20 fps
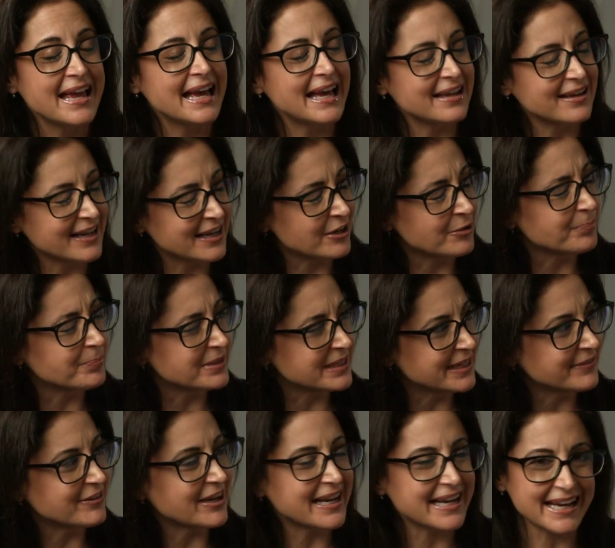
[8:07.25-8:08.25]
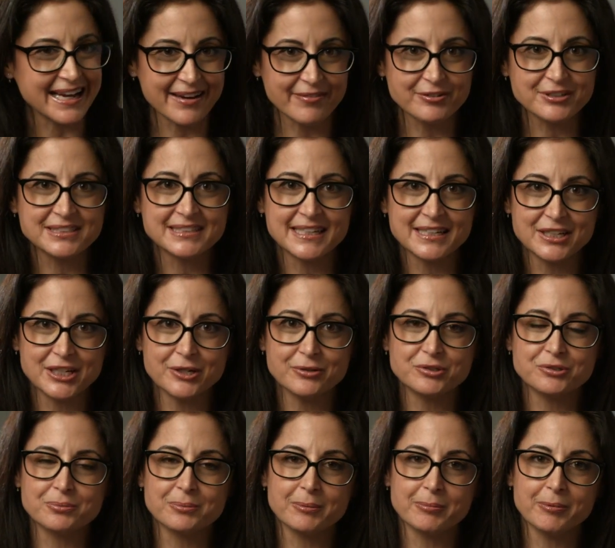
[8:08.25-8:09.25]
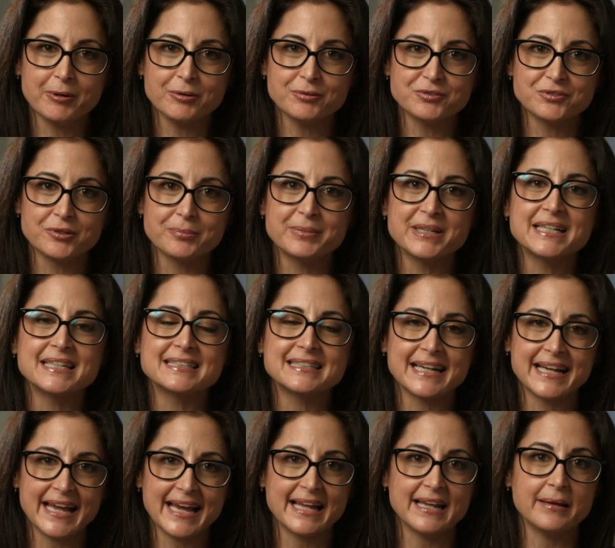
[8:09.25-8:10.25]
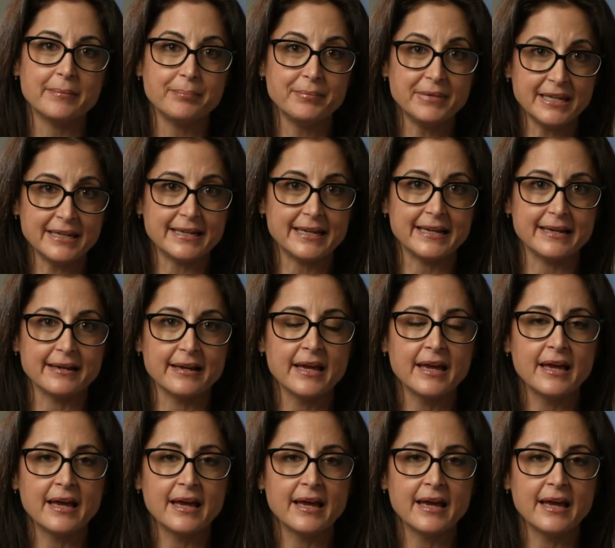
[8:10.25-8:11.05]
And I don't believe I ever said no to a proposal because I had a meeting